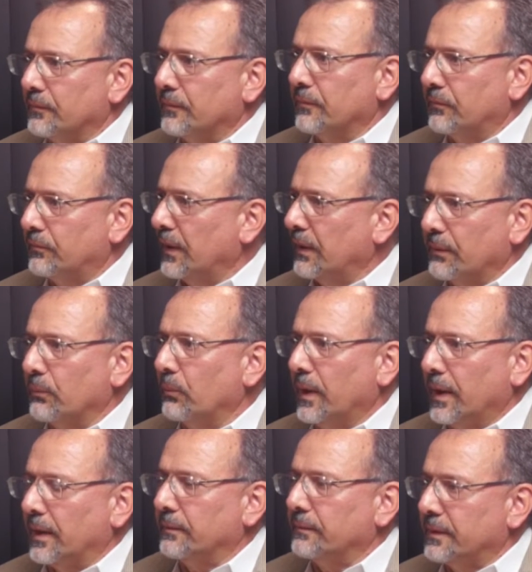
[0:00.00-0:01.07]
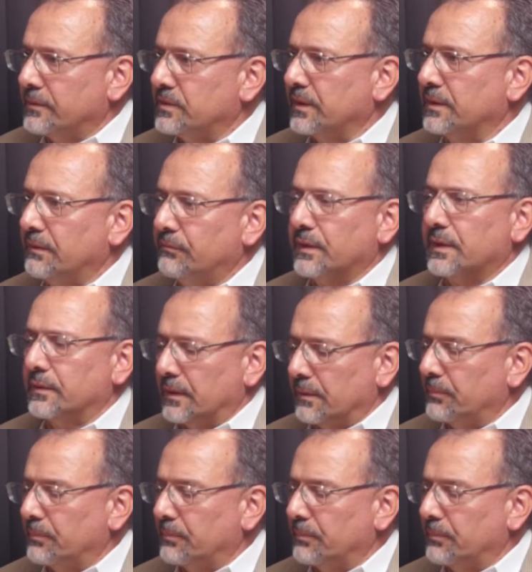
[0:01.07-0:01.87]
very well and significantly,